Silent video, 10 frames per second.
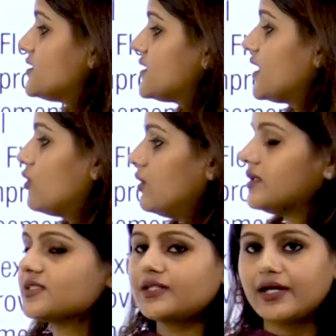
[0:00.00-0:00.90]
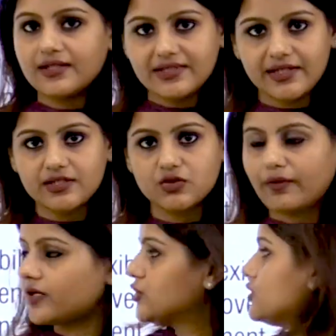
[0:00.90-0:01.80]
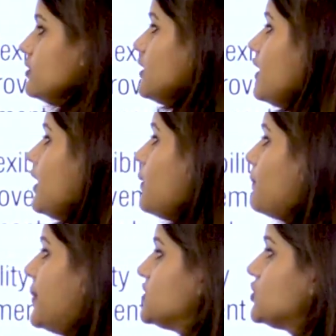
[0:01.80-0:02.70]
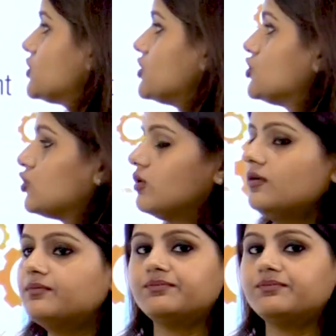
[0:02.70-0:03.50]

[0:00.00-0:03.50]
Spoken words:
Stakeholder satisfaction, budget control,